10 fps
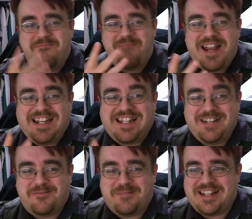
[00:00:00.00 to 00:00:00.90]

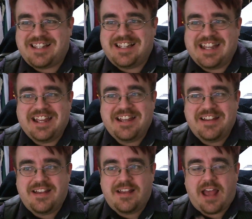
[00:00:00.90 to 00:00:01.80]
dealing with pencils here.
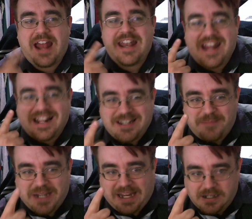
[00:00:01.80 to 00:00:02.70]

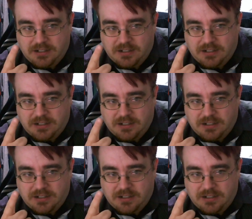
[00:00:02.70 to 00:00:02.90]
Anatomy.